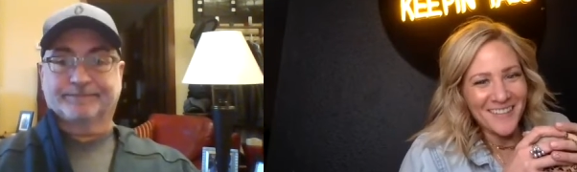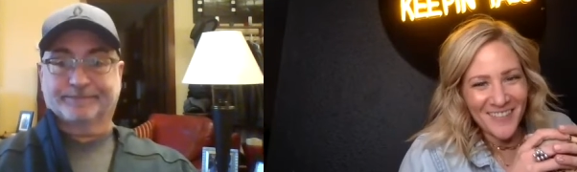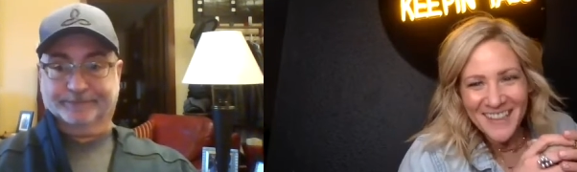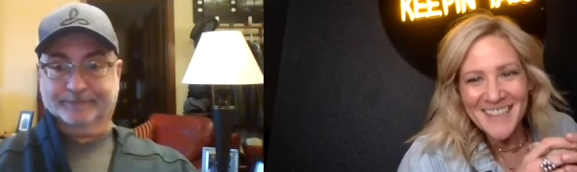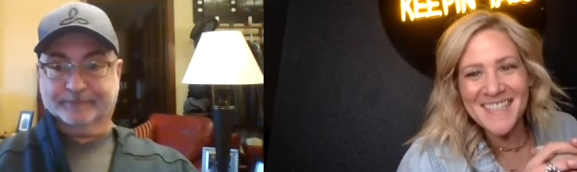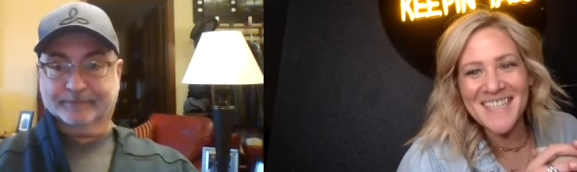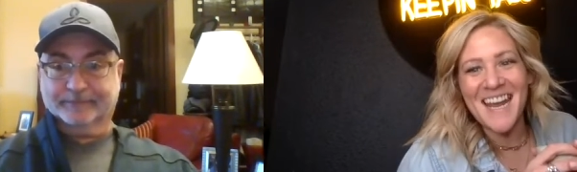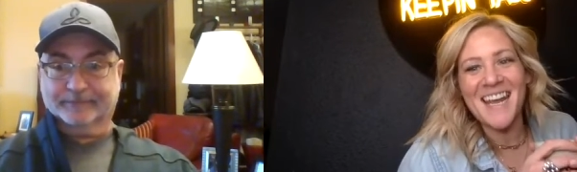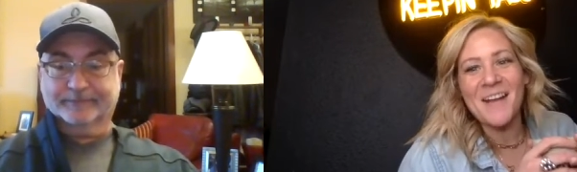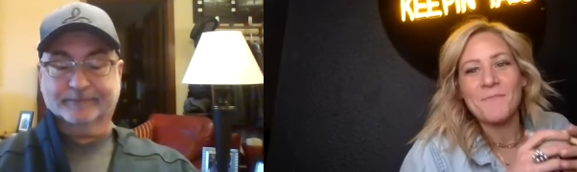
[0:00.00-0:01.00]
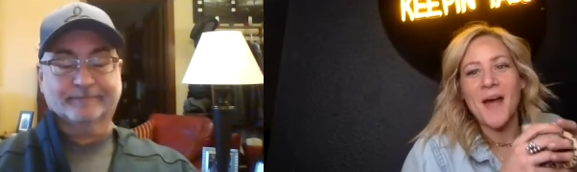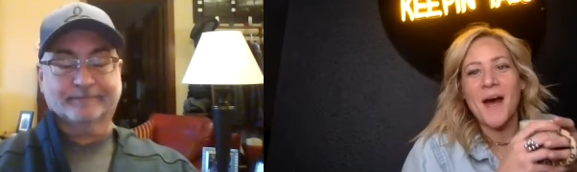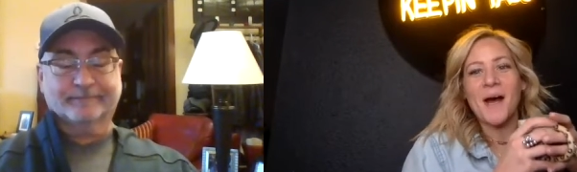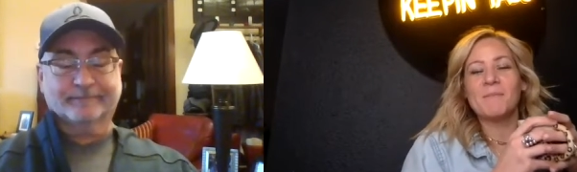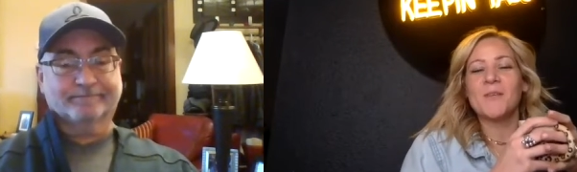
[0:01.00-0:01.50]
Speaker 1: real estate.
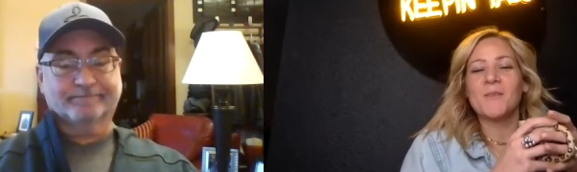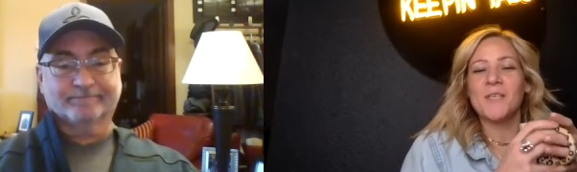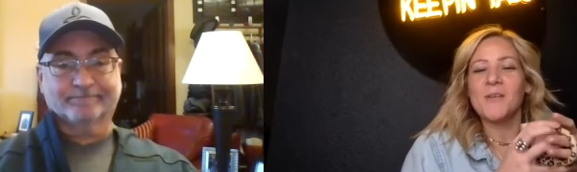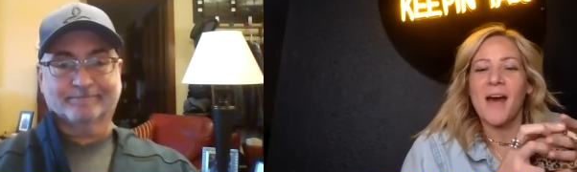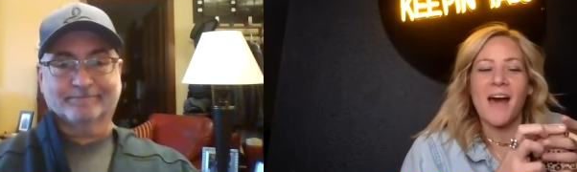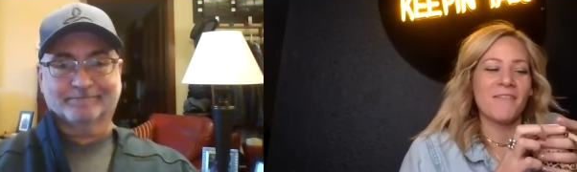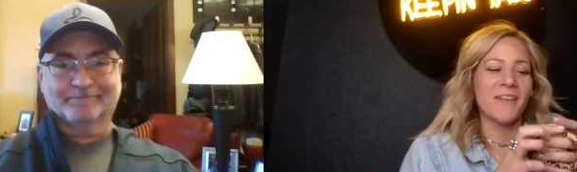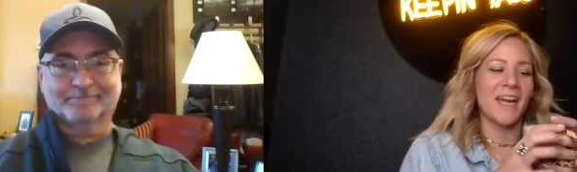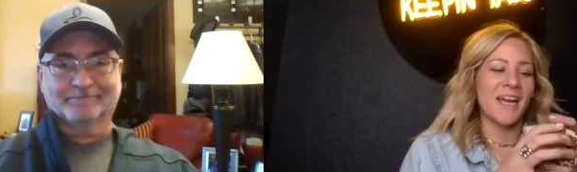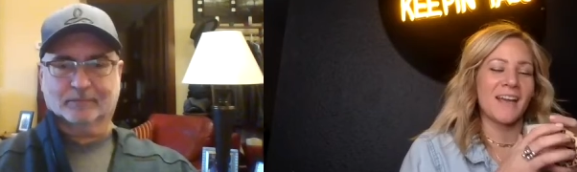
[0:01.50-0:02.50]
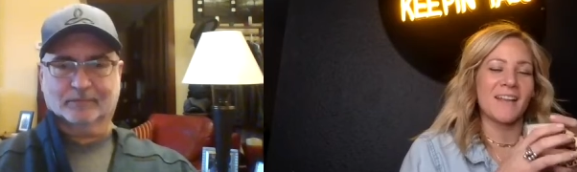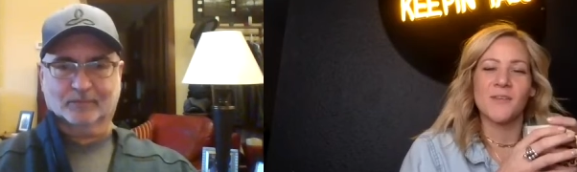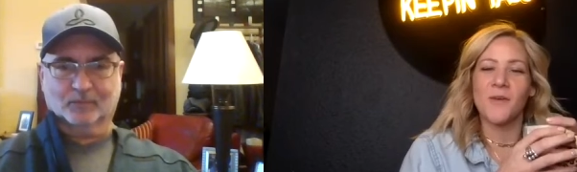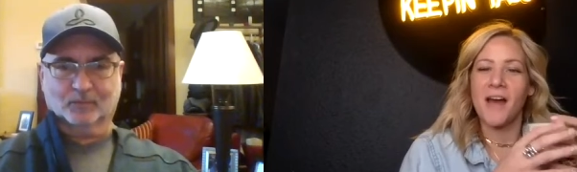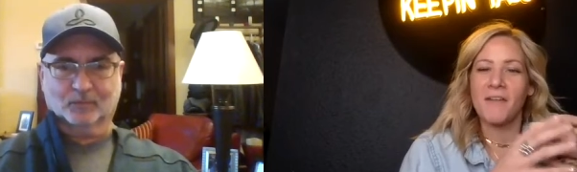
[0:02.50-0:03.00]
Um, so do you have a
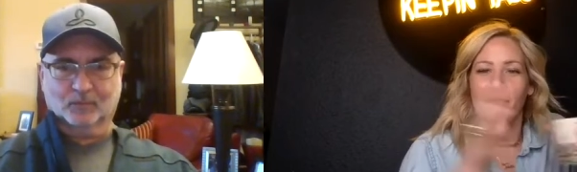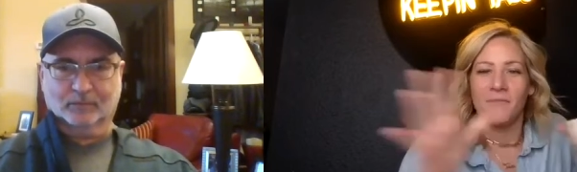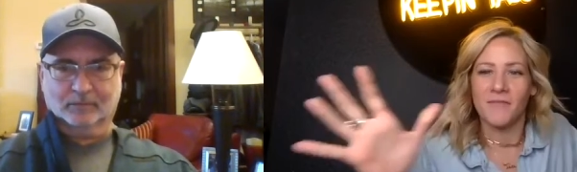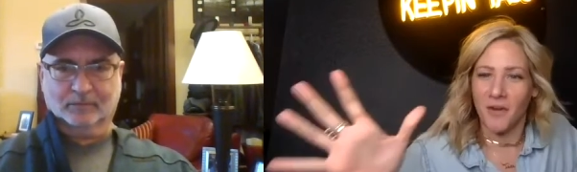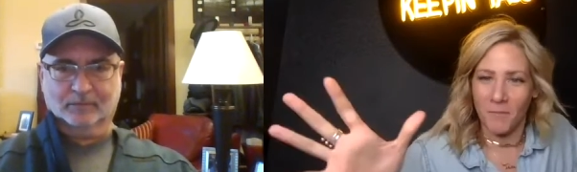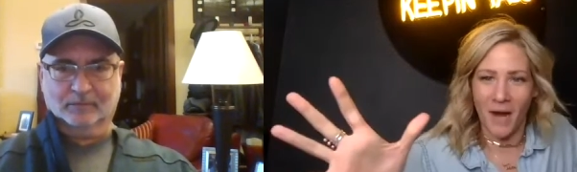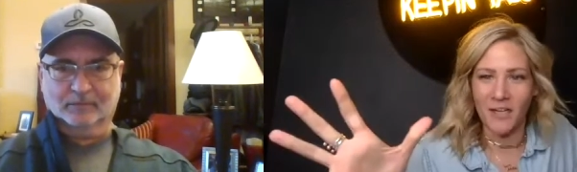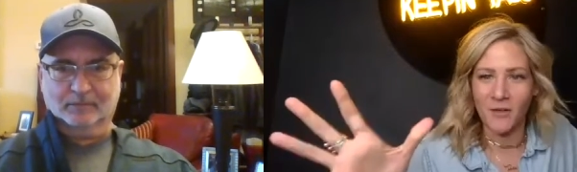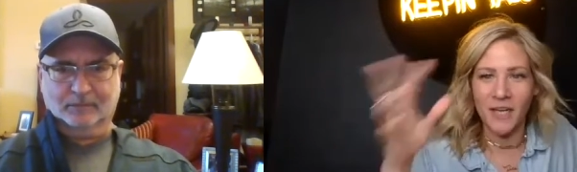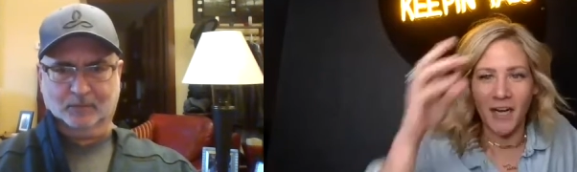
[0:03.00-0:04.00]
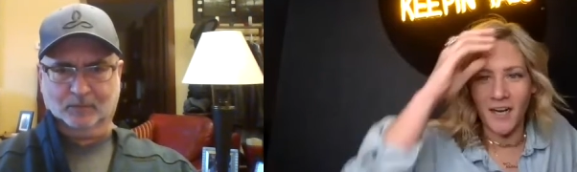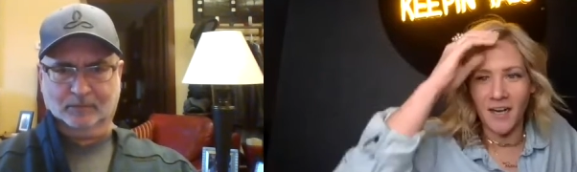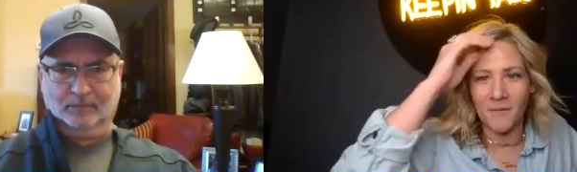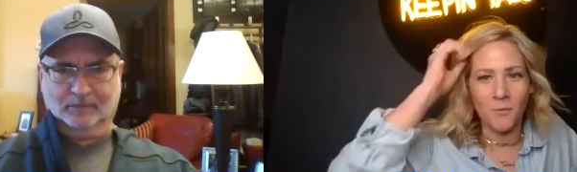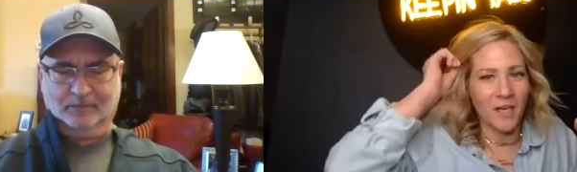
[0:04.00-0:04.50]
so I'm for my new year,
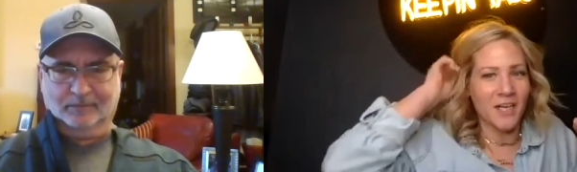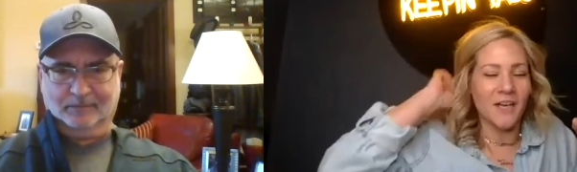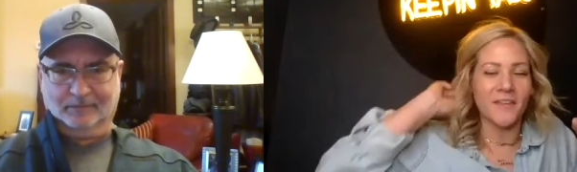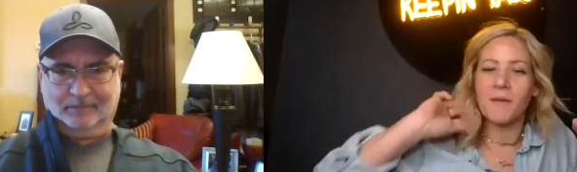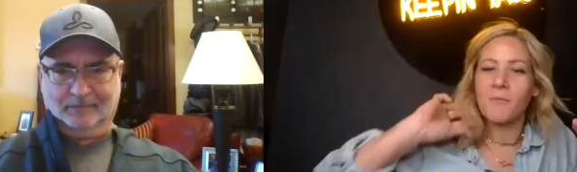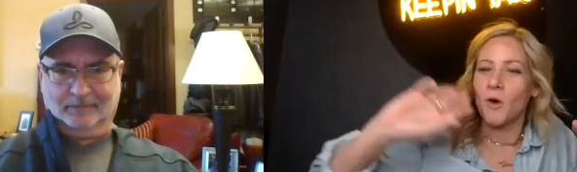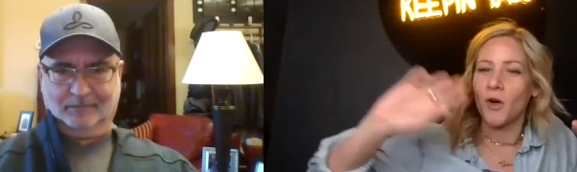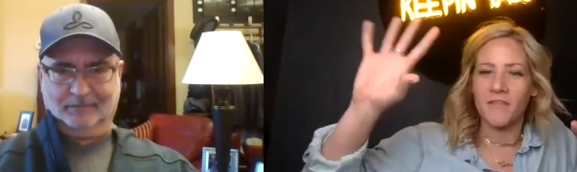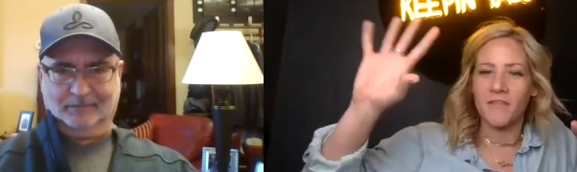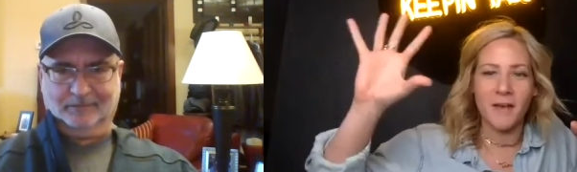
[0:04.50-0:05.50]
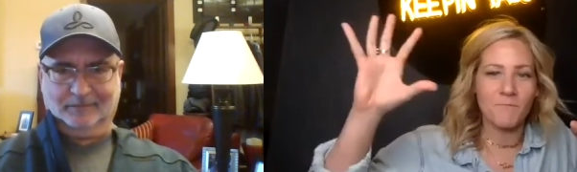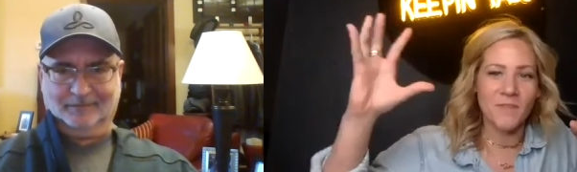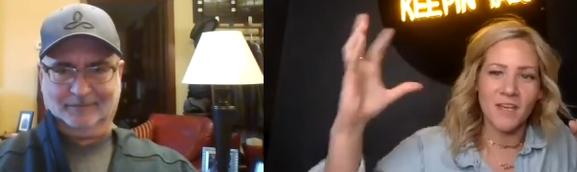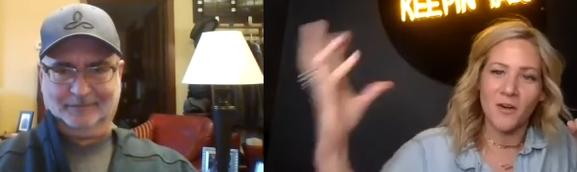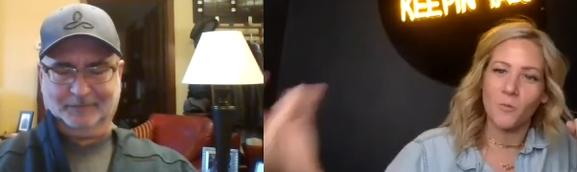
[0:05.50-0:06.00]
I'm working on like more of the,
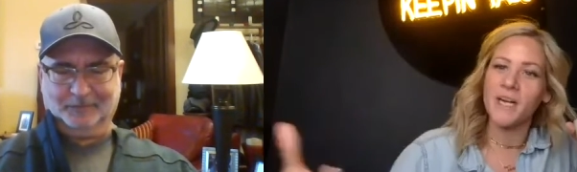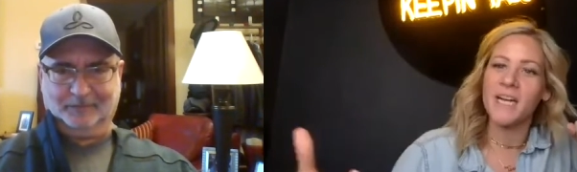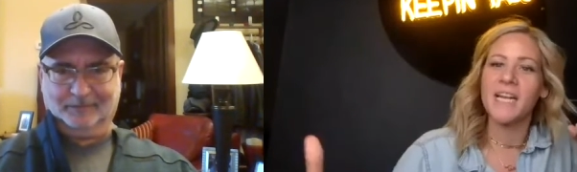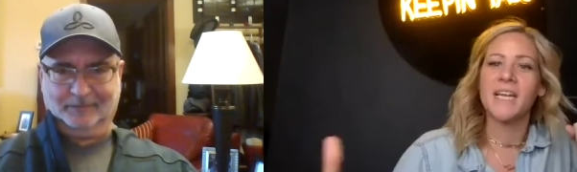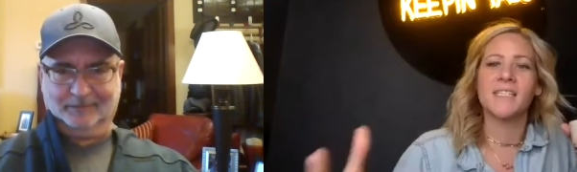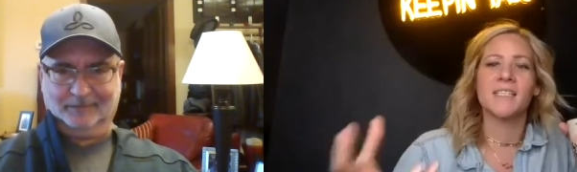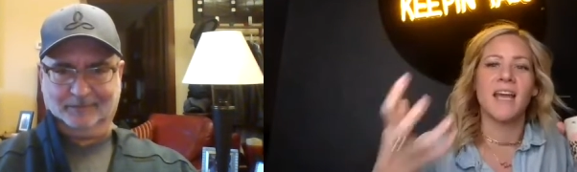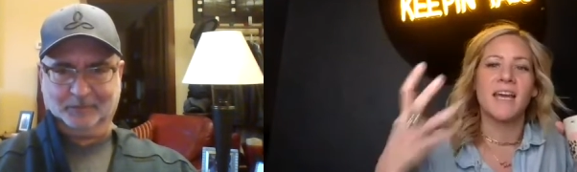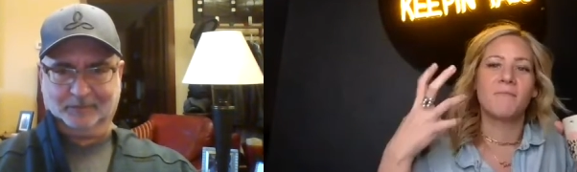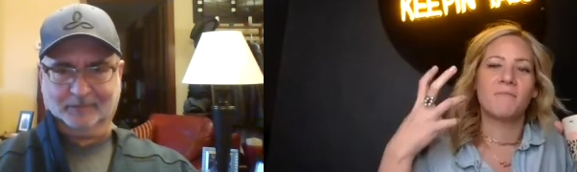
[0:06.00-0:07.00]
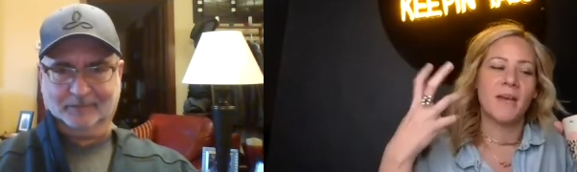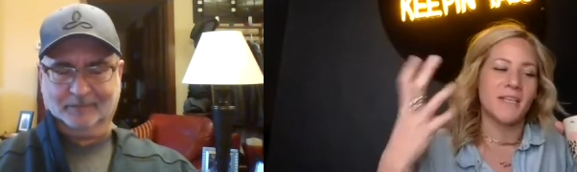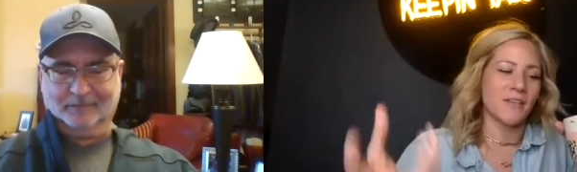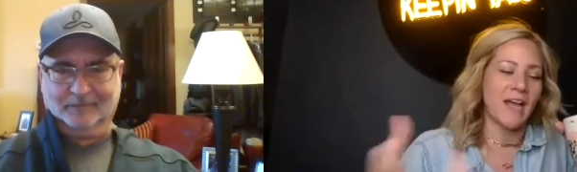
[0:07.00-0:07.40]
you know, reading into like mental